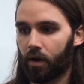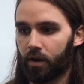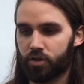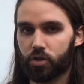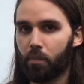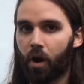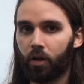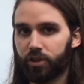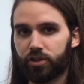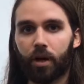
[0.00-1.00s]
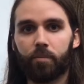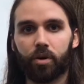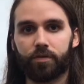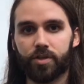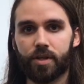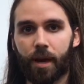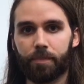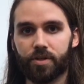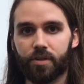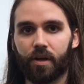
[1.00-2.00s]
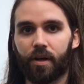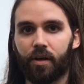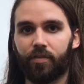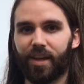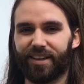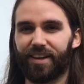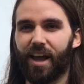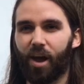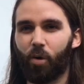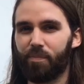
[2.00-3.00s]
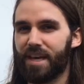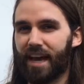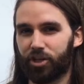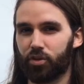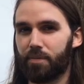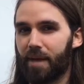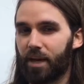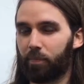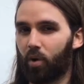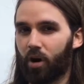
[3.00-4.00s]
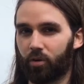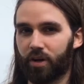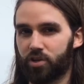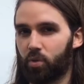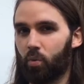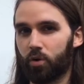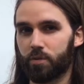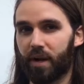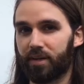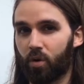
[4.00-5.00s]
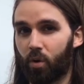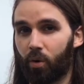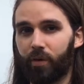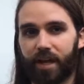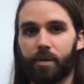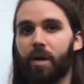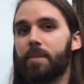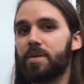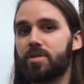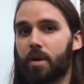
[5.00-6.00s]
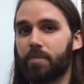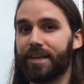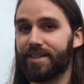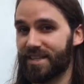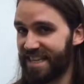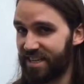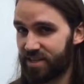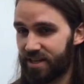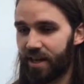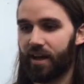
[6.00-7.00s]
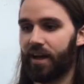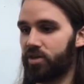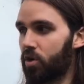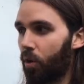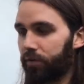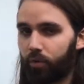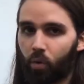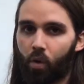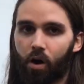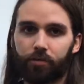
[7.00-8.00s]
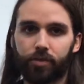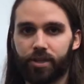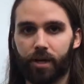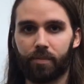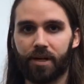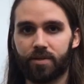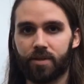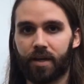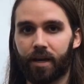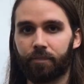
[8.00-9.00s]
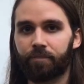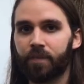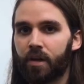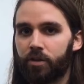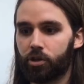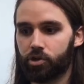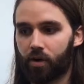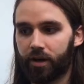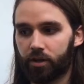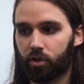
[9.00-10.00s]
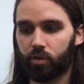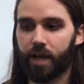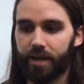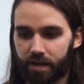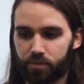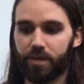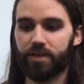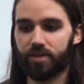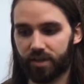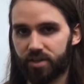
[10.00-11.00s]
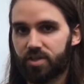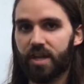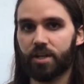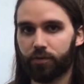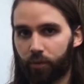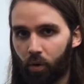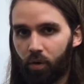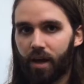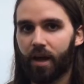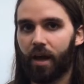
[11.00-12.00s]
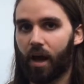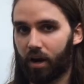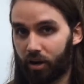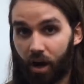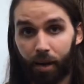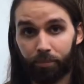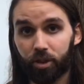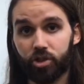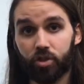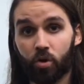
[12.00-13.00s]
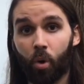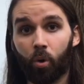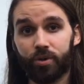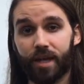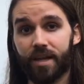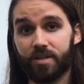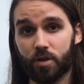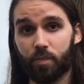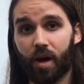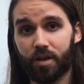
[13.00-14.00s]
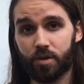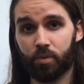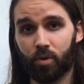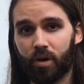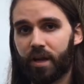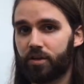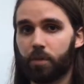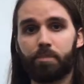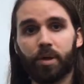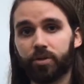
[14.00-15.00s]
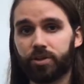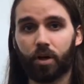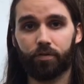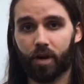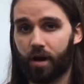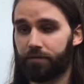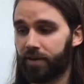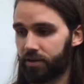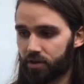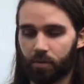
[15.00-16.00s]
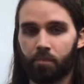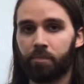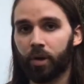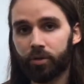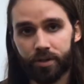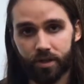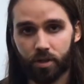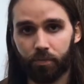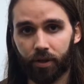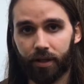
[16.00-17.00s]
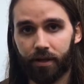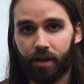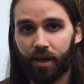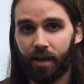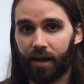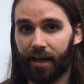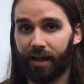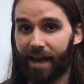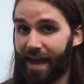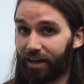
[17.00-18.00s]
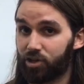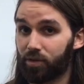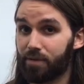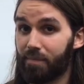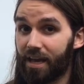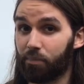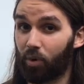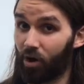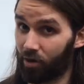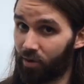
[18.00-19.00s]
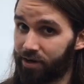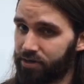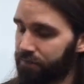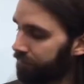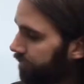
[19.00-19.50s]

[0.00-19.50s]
smallest number of steps that can help me actually make progress towards my goal. And it might be something as easy as going for a walk for 10 minutes a day. You're trying to create as many successful, accomplished goal days as possible to build self-confidence, build discipline, and actually make progress.